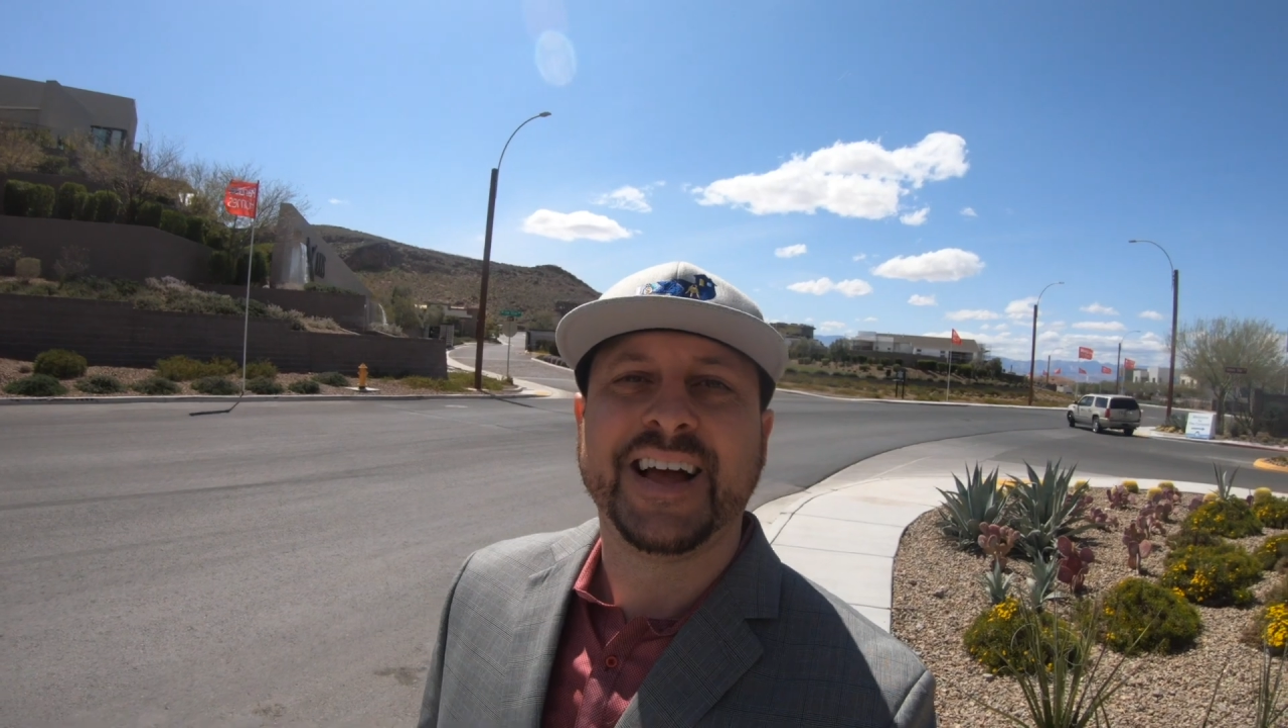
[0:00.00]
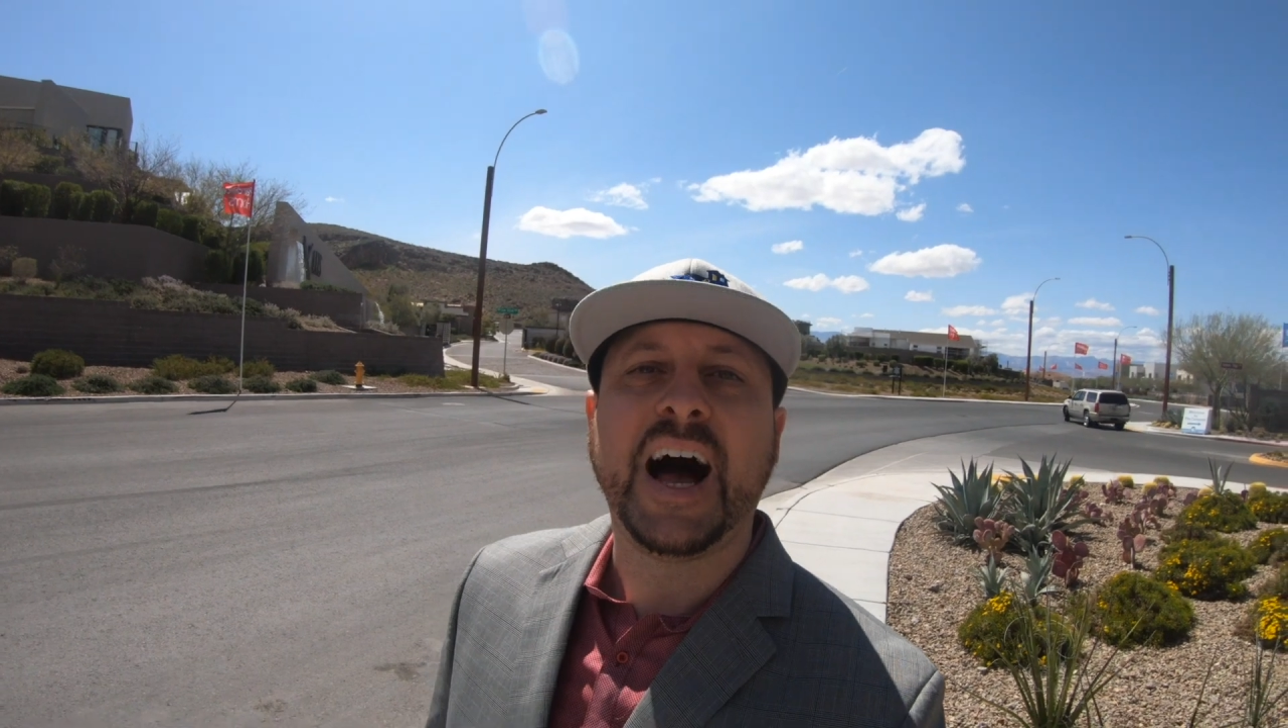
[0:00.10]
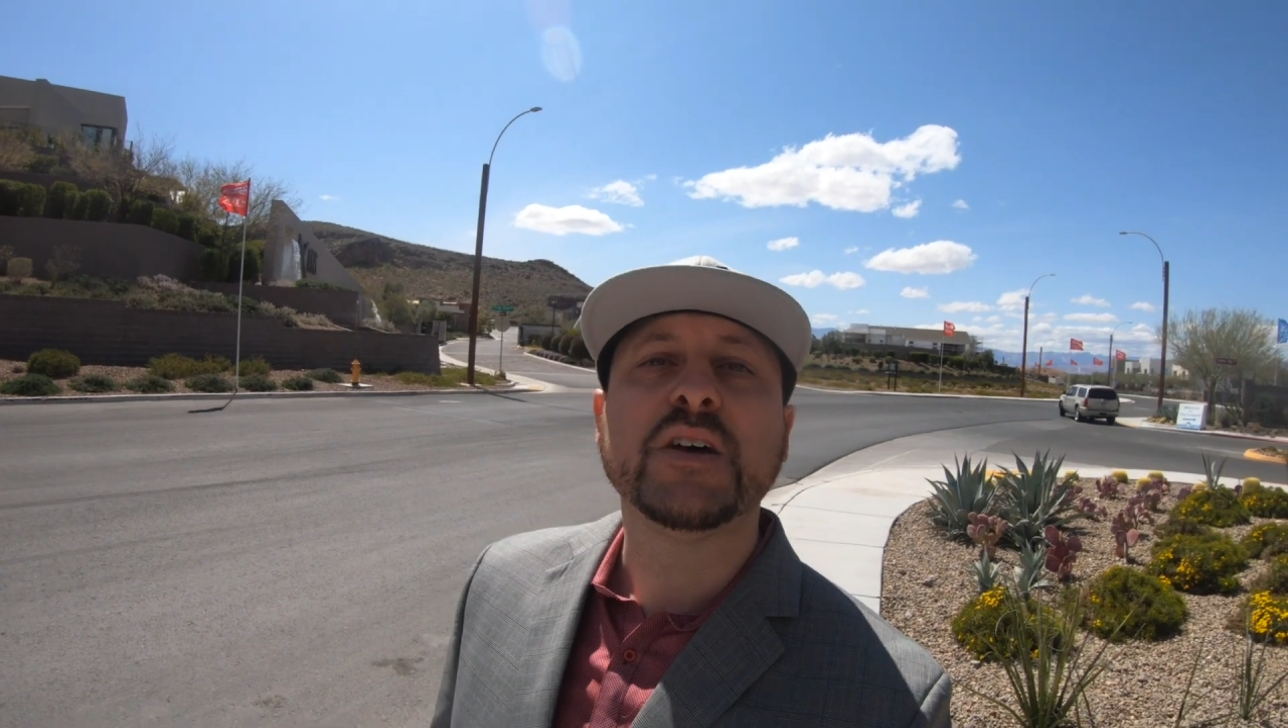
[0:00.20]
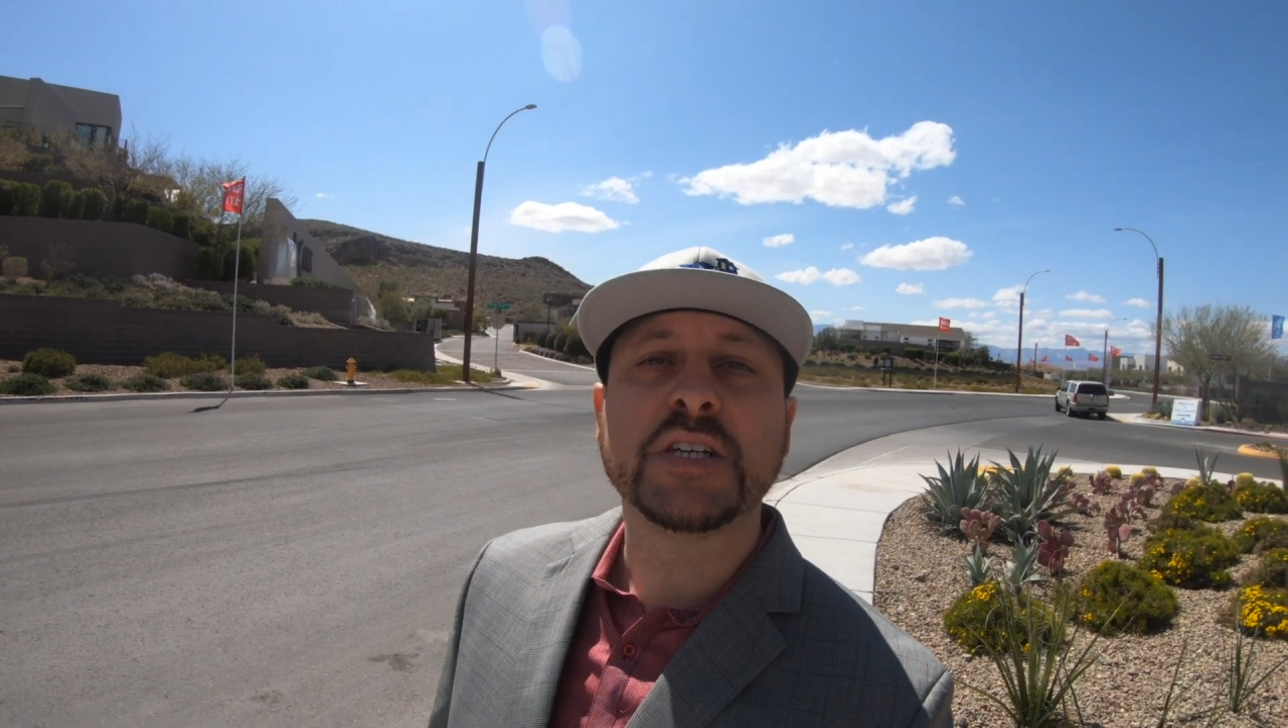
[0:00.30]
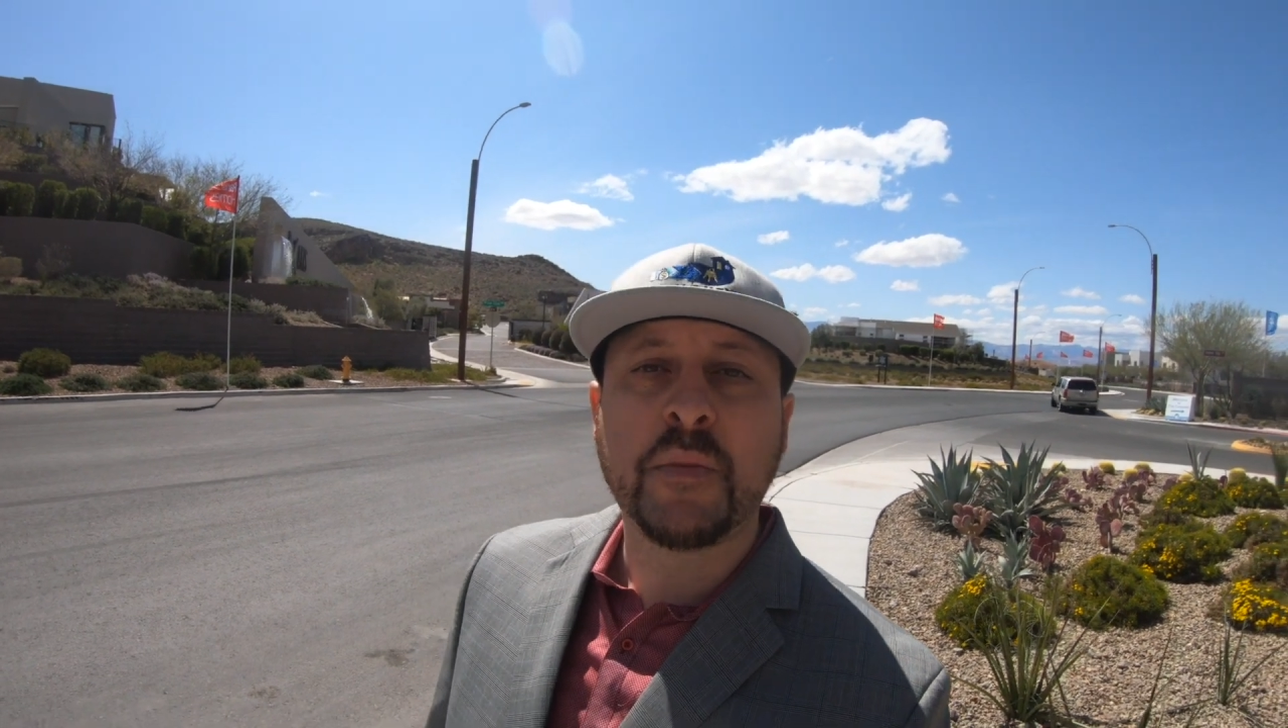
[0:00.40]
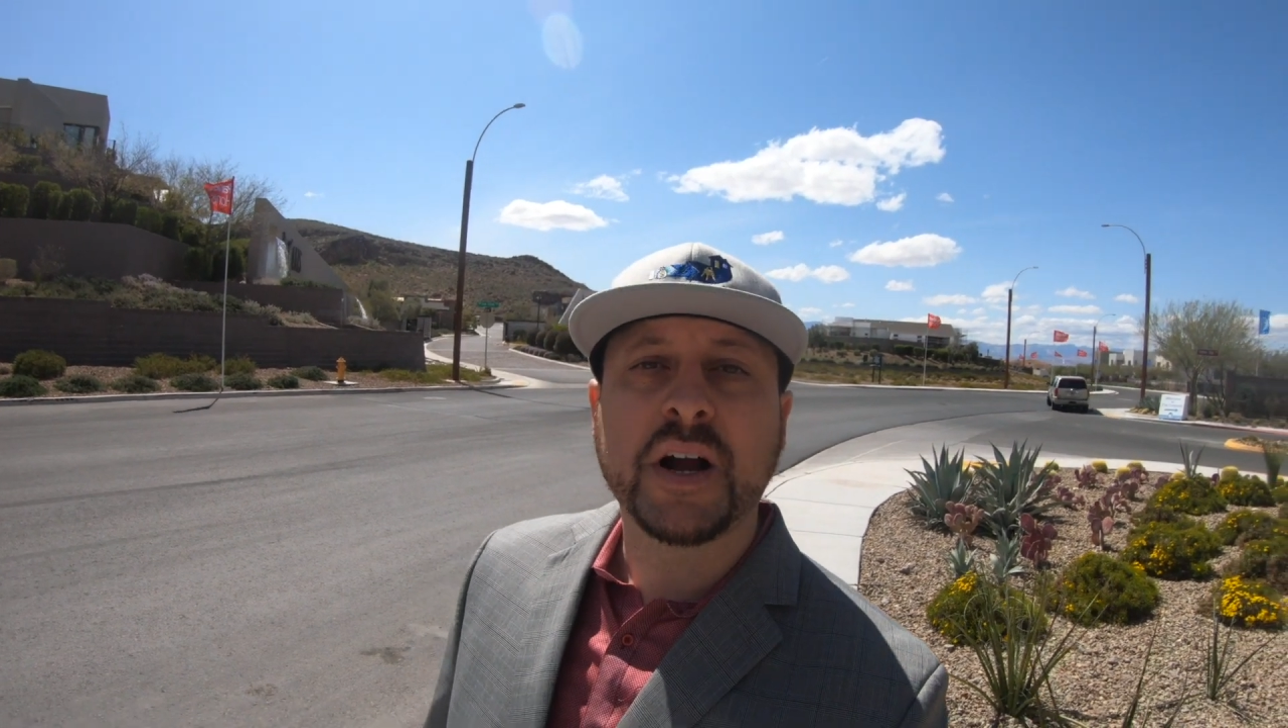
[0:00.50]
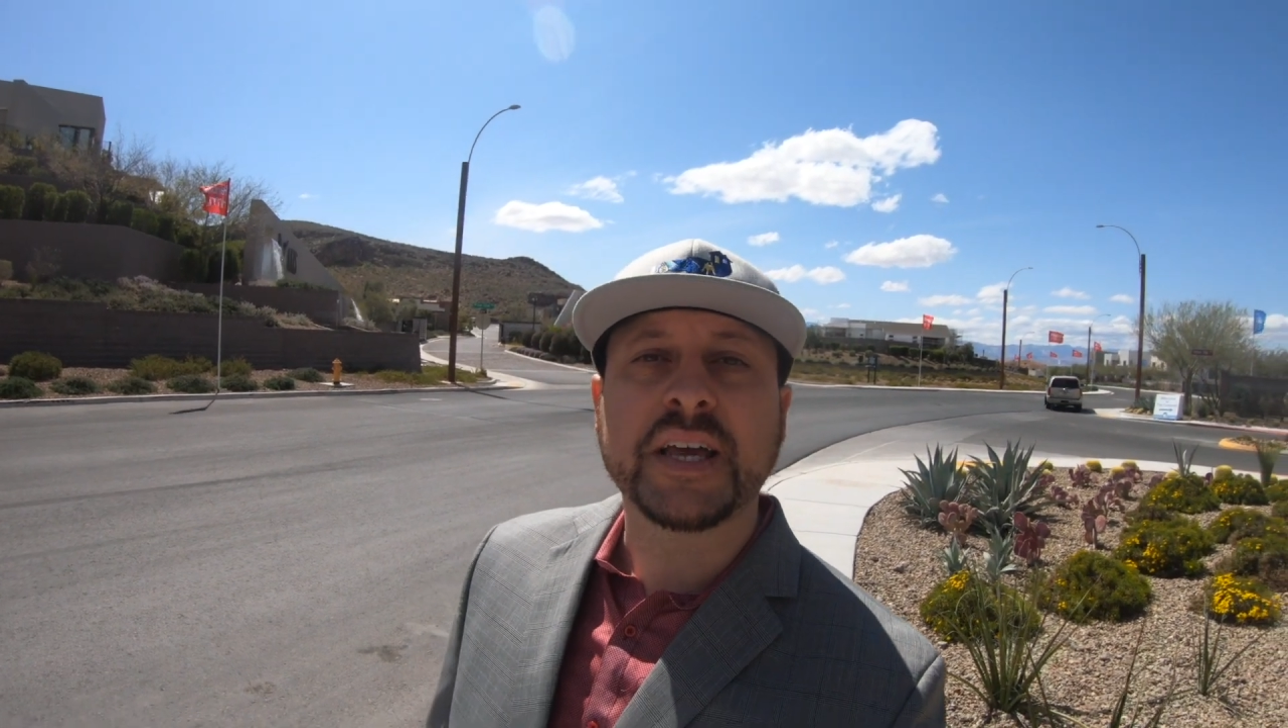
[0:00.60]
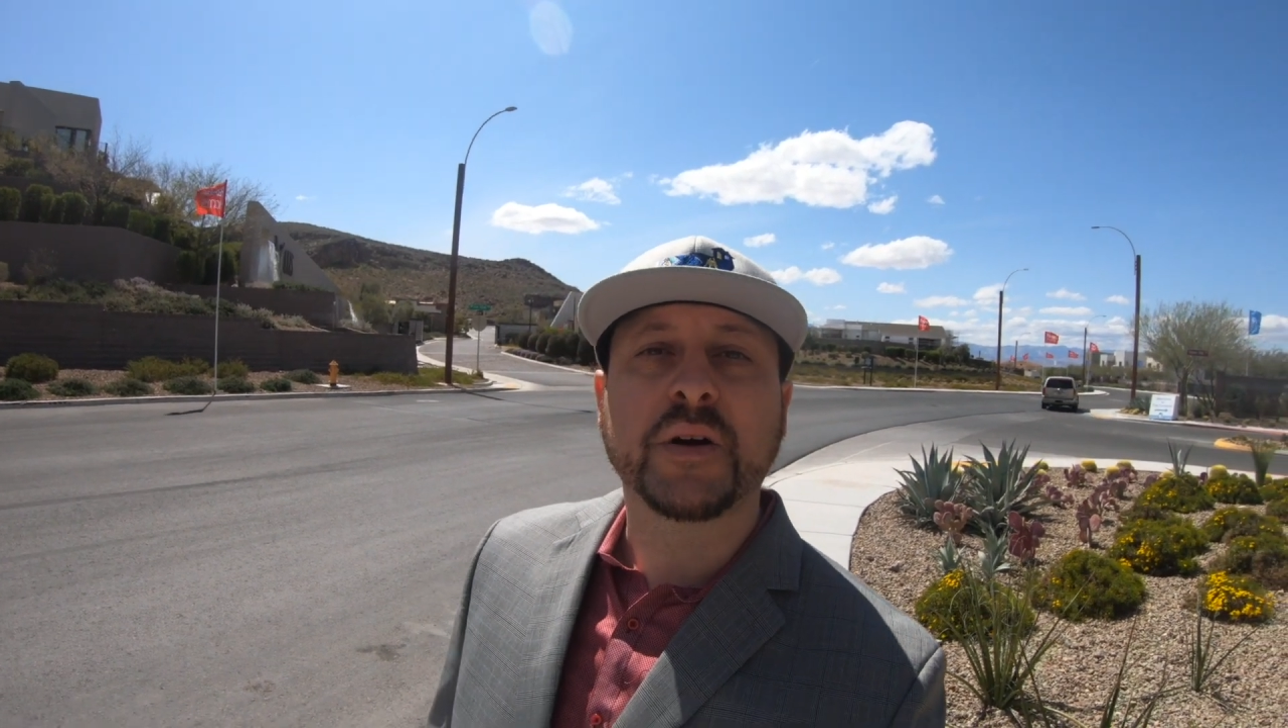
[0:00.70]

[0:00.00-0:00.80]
housing market